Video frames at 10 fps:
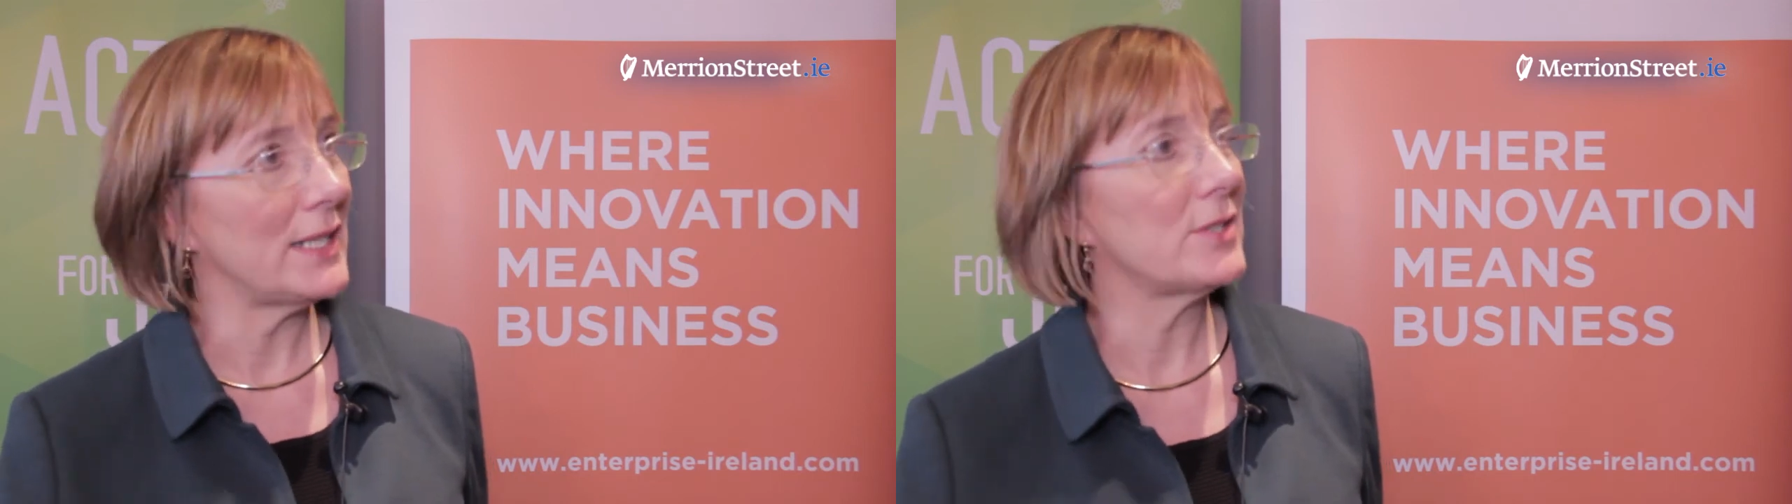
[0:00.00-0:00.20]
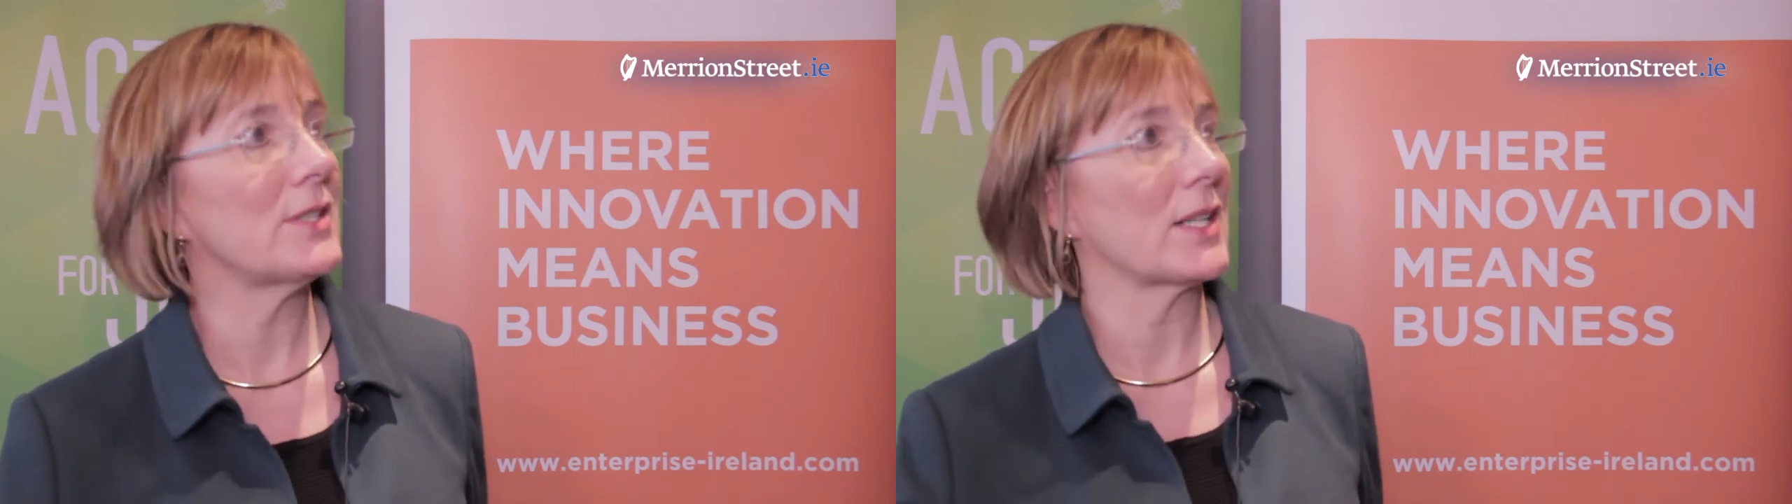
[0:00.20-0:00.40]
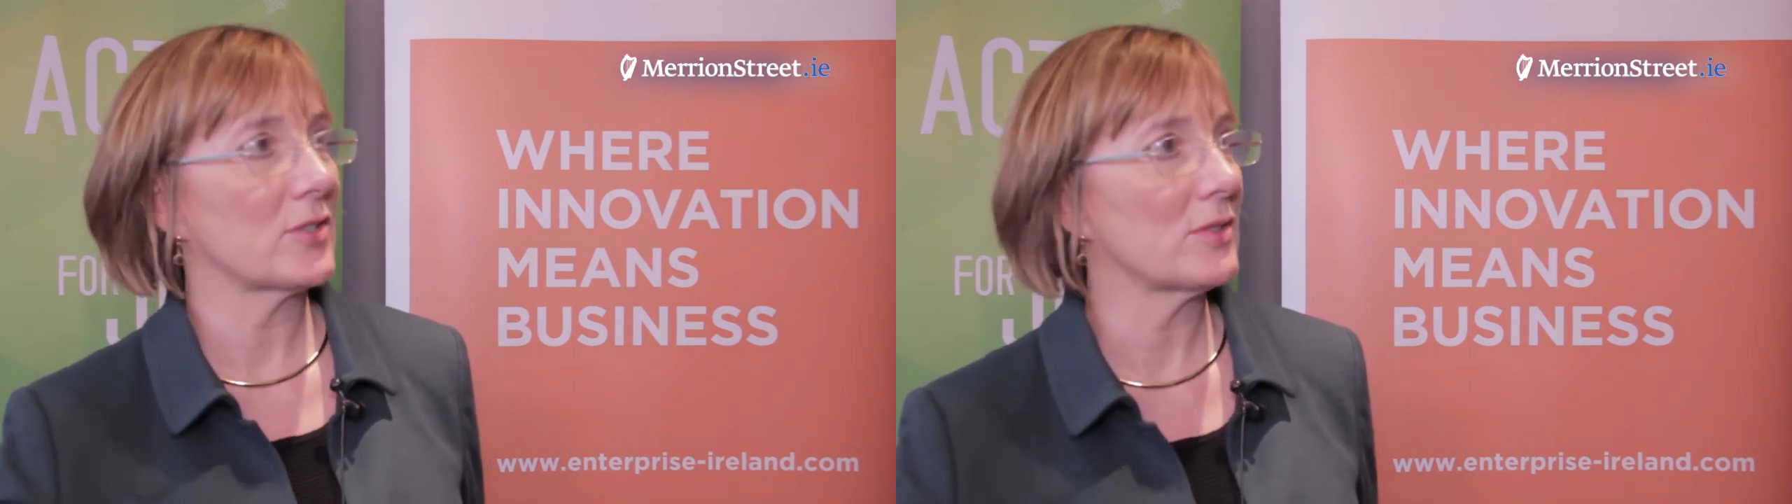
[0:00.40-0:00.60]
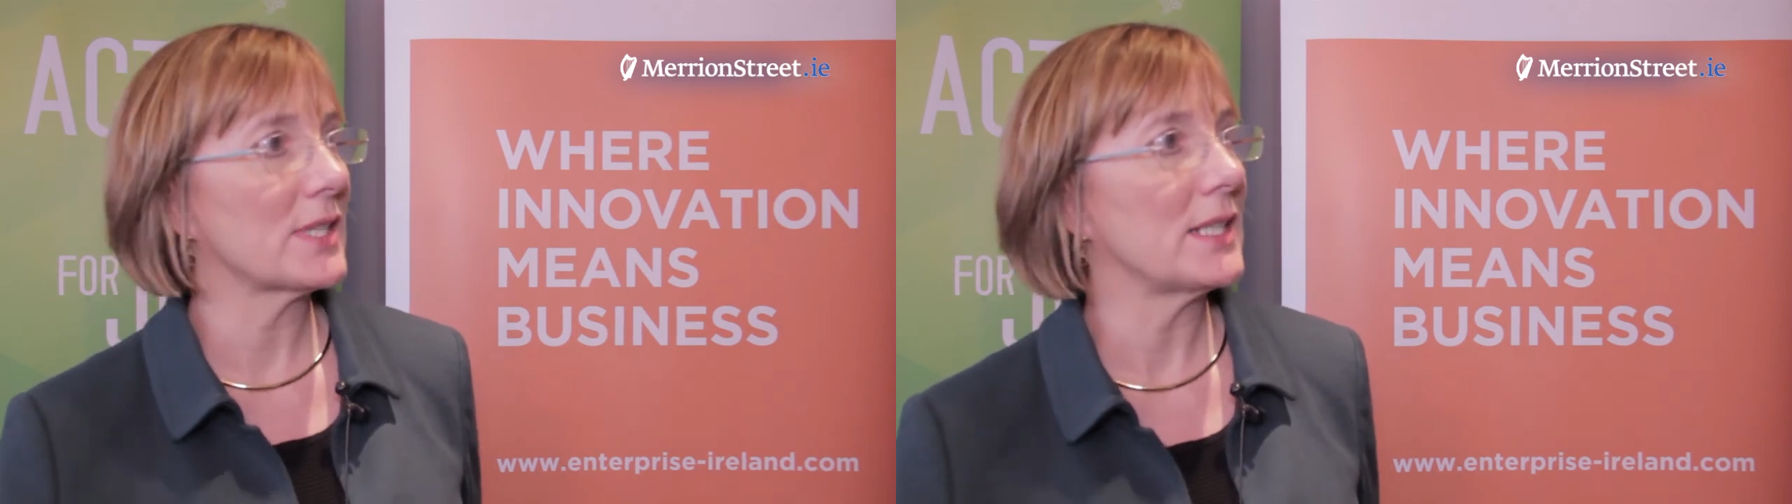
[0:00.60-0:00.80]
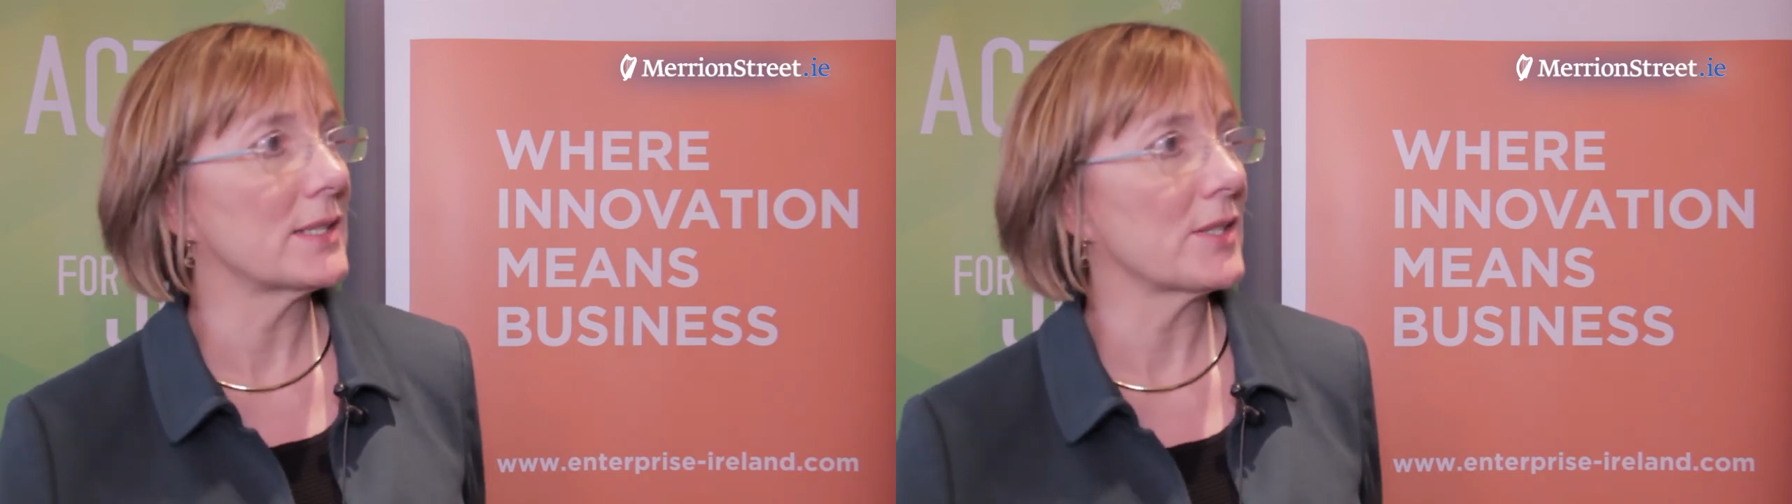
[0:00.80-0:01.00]
into actual
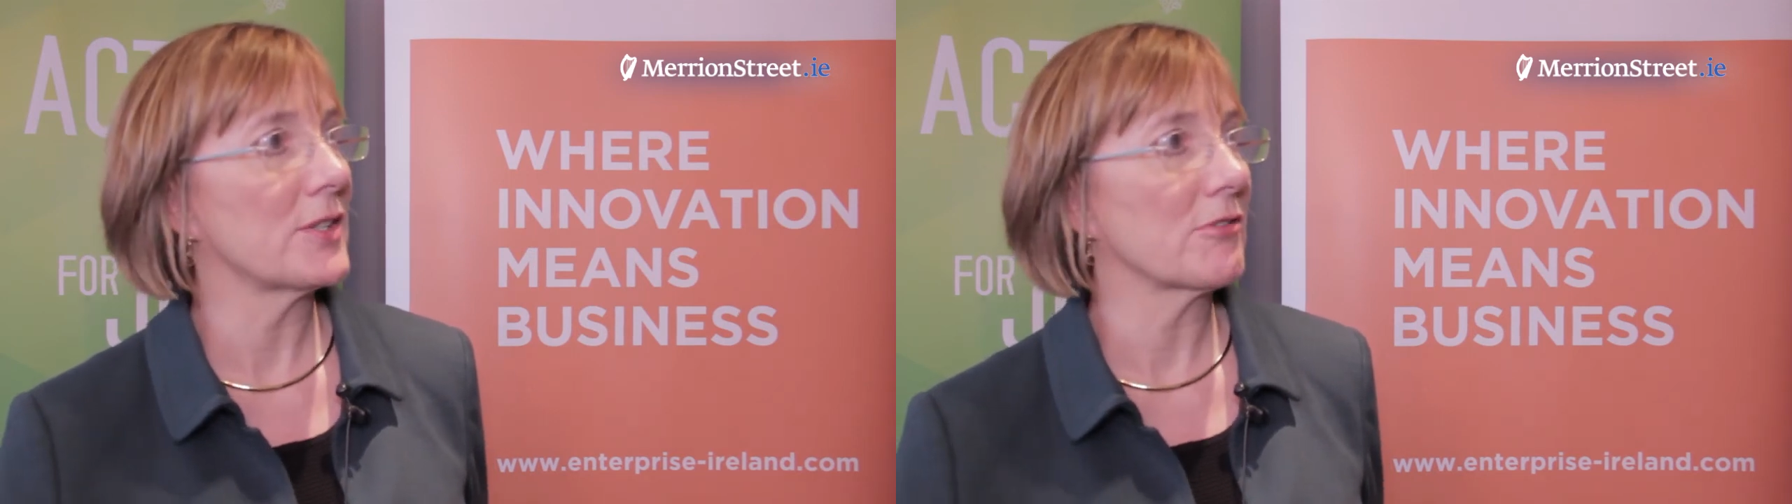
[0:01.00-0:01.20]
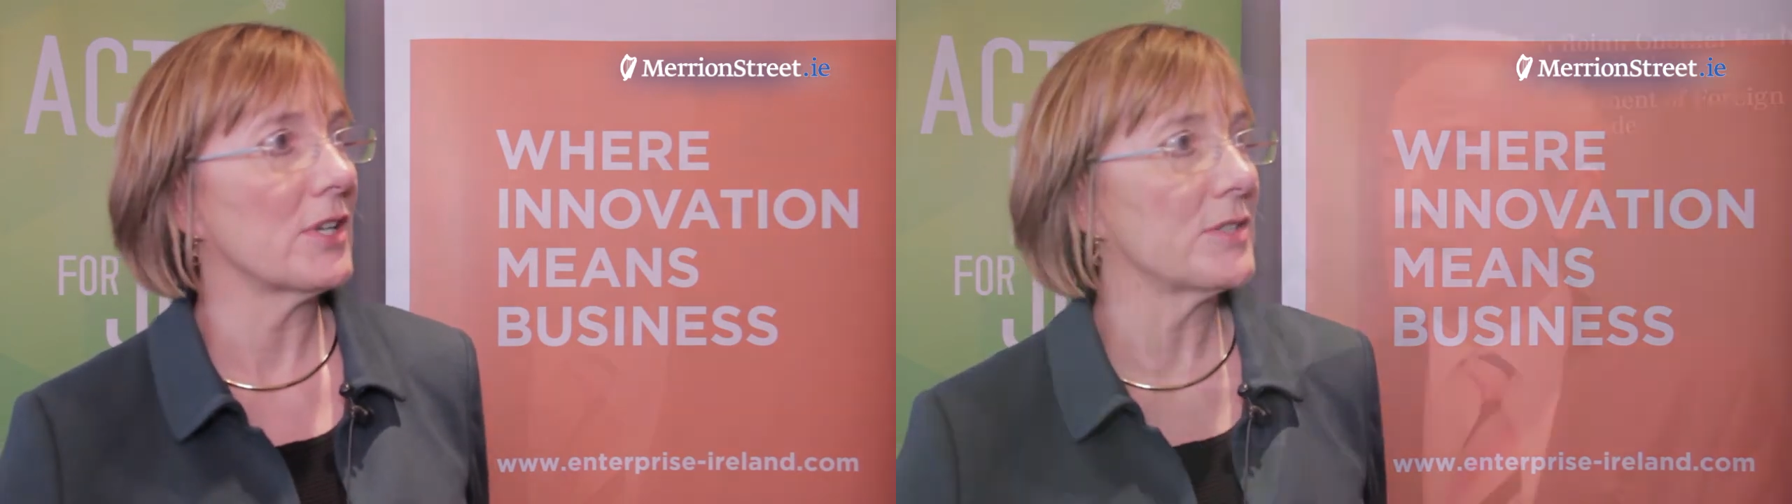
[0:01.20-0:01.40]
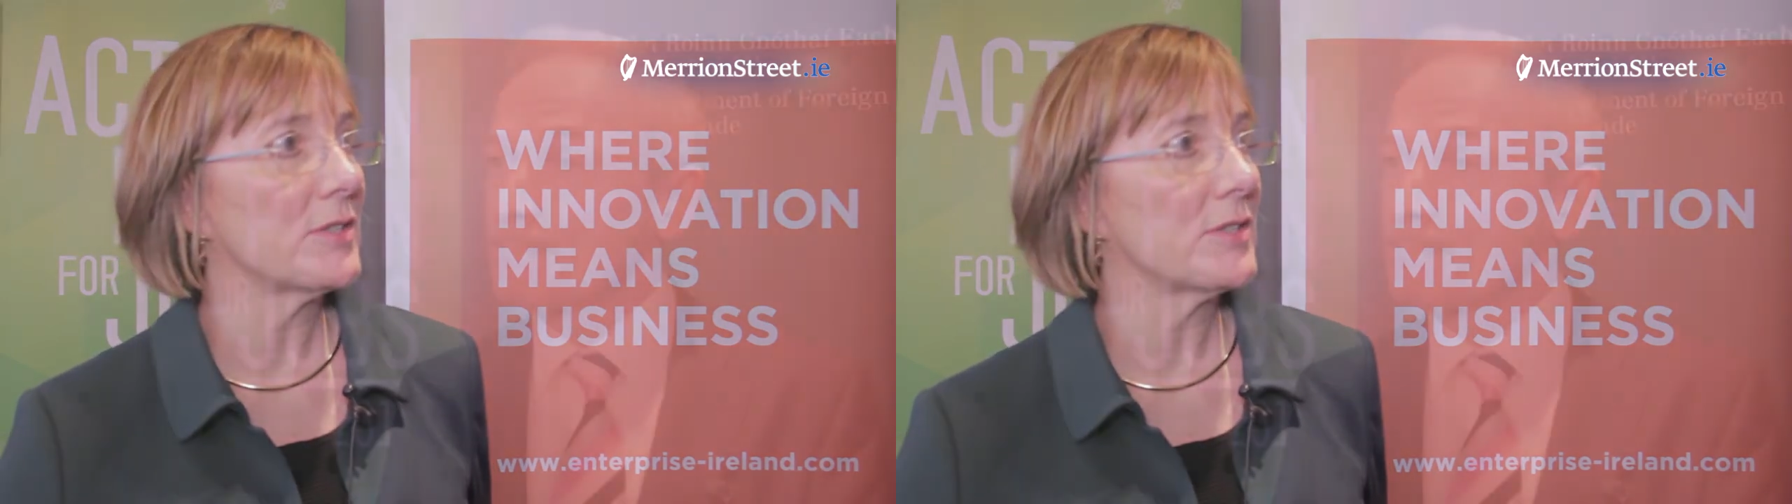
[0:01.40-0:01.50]
sales on the